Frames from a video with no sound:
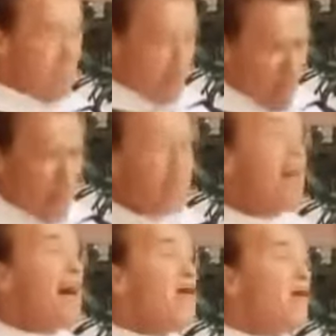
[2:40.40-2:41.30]
But maybe
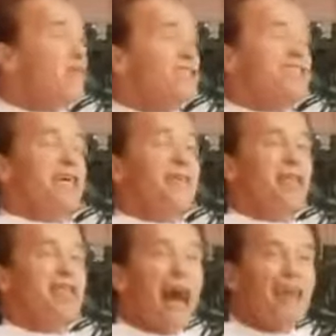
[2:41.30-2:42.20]
now, since I'm
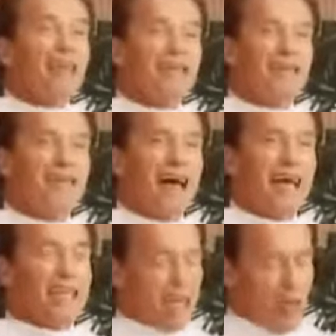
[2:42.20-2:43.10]
the doctor,
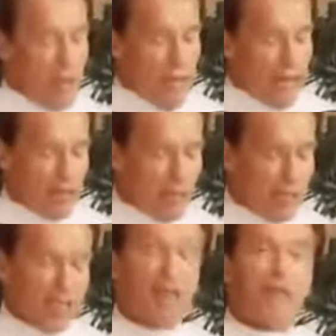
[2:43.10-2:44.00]
I can go back up to
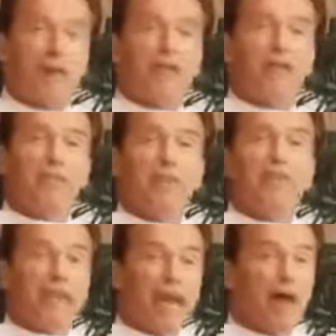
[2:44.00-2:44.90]
Sacramento, and
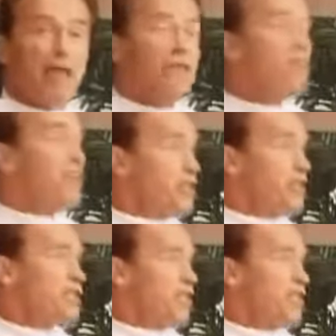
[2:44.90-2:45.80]
maybe now the
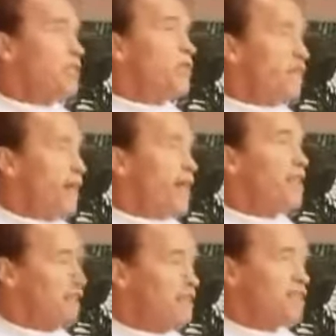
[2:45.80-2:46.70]
legislature will
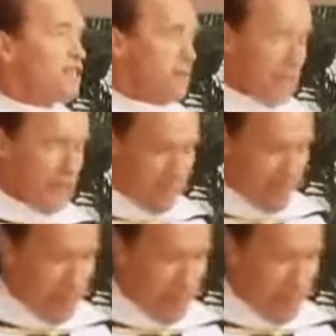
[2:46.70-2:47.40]
finally listen to me.